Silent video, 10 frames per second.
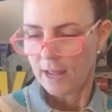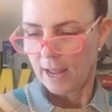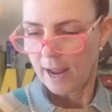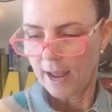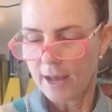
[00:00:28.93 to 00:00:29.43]

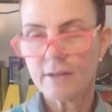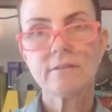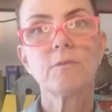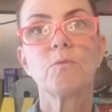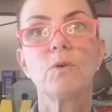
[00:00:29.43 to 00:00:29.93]
And
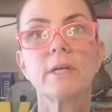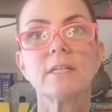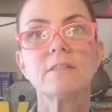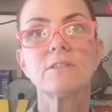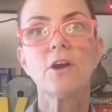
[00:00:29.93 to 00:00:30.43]
we'll get
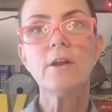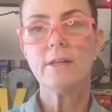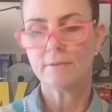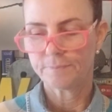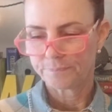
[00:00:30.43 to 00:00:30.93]

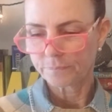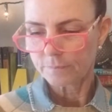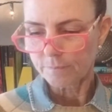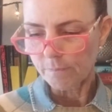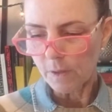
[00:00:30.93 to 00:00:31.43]
started.
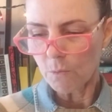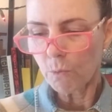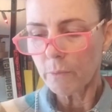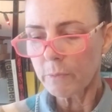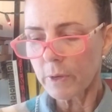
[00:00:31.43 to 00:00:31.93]

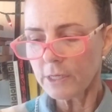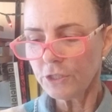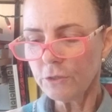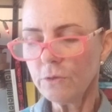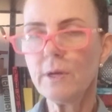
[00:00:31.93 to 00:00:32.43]
What we want to
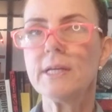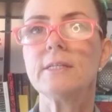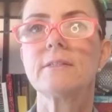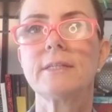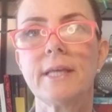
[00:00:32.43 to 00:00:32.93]
do
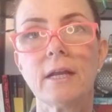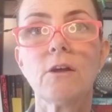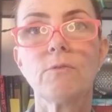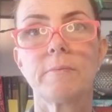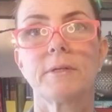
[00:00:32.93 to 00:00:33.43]
is get our
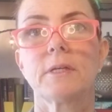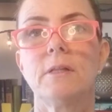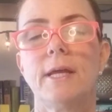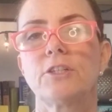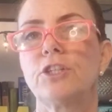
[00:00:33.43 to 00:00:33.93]
ribbon
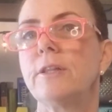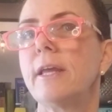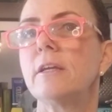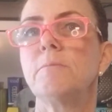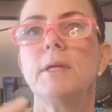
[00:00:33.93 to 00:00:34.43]
collection. They
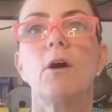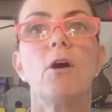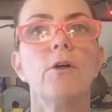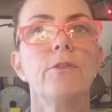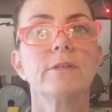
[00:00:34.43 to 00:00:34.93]
can be
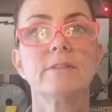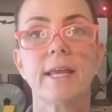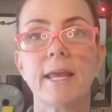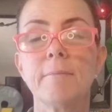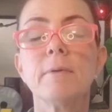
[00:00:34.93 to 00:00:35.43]
all the
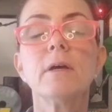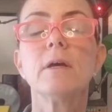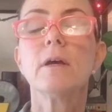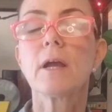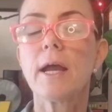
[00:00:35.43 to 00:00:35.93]
same
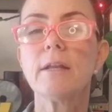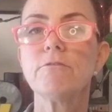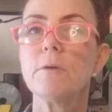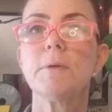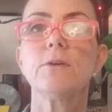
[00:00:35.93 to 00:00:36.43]
kind of
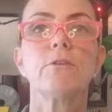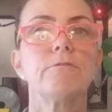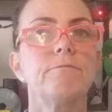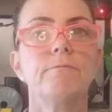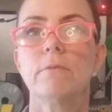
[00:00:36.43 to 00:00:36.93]
ribbon
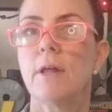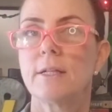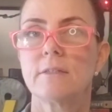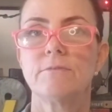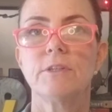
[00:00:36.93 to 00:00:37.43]
or
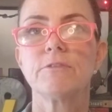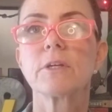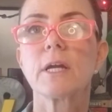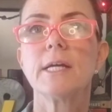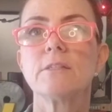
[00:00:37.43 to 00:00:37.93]
lots of different
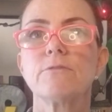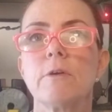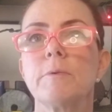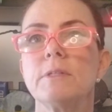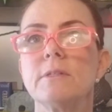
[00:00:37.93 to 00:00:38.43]
kinds of
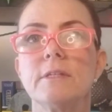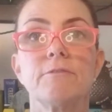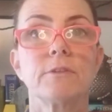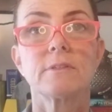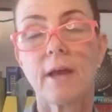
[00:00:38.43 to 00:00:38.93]
ribbons,
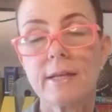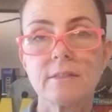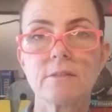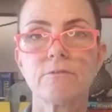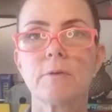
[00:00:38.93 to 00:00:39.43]
different
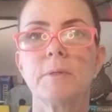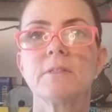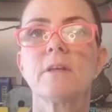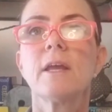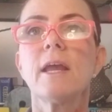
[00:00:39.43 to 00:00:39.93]
sizes of
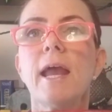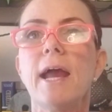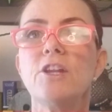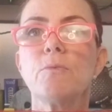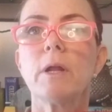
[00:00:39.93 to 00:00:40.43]
ribbons.
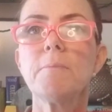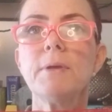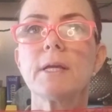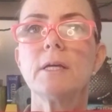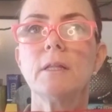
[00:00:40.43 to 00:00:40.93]
And you want to
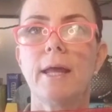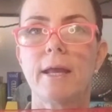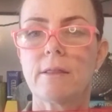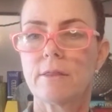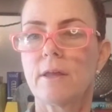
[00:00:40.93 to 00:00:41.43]
pick a
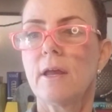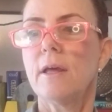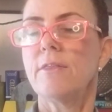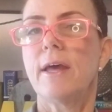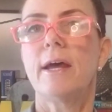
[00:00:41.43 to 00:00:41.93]
length
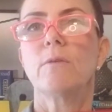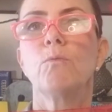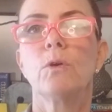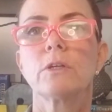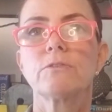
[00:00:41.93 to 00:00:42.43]
that
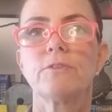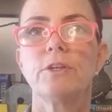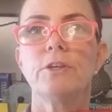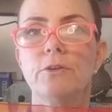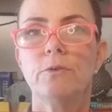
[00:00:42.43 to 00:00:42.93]
works for
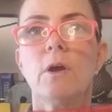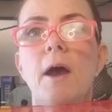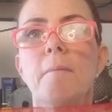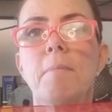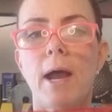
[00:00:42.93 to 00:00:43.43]
you.
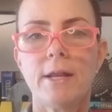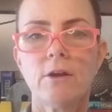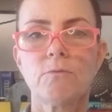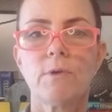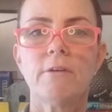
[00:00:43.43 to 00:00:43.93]
Mine
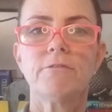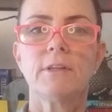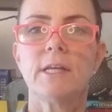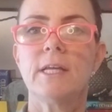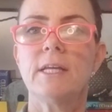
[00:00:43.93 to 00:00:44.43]
are
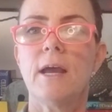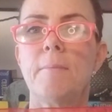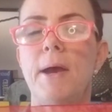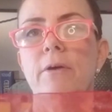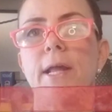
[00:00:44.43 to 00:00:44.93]
roughly
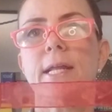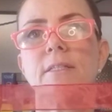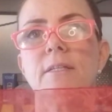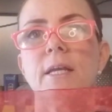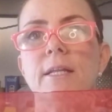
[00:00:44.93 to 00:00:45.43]
about 8 to
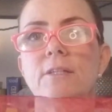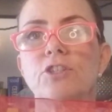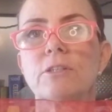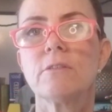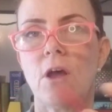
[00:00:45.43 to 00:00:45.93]
10
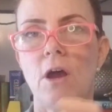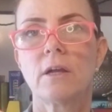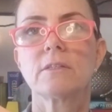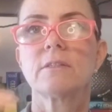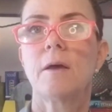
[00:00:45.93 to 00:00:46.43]
inches long,
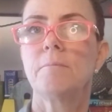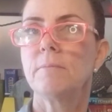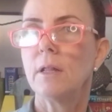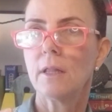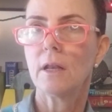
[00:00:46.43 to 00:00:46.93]
some
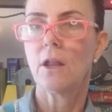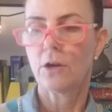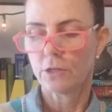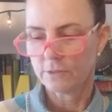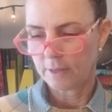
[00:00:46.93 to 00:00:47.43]
a little
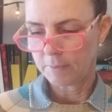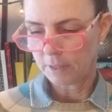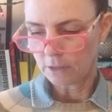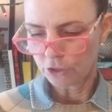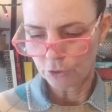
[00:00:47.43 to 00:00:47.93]
longer, some a
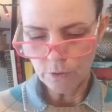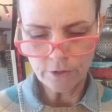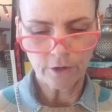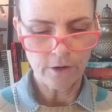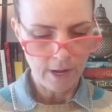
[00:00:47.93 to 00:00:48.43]
little
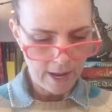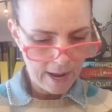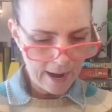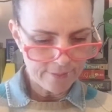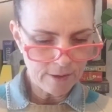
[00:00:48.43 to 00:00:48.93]
shorter.
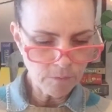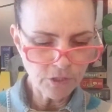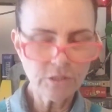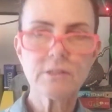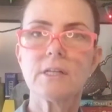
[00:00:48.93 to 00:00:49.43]
And then we're
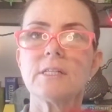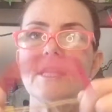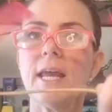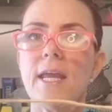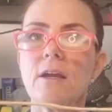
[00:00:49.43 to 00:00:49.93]
just going to
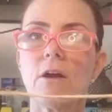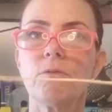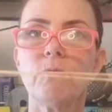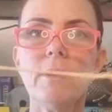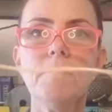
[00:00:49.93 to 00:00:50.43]
take our
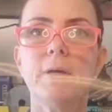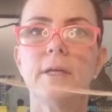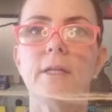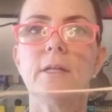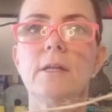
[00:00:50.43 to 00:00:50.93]

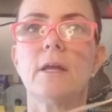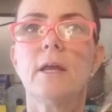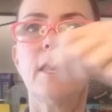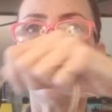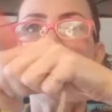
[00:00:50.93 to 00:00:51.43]
ribbon
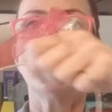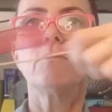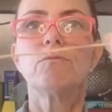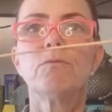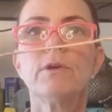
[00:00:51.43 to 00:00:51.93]

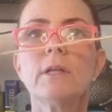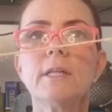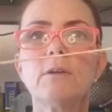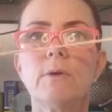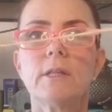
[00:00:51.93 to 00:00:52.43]
and really
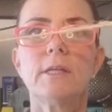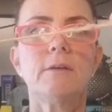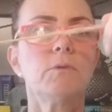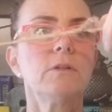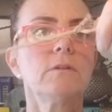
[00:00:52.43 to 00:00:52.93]
quickly,
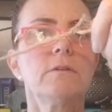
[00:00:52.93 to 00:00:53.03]
well,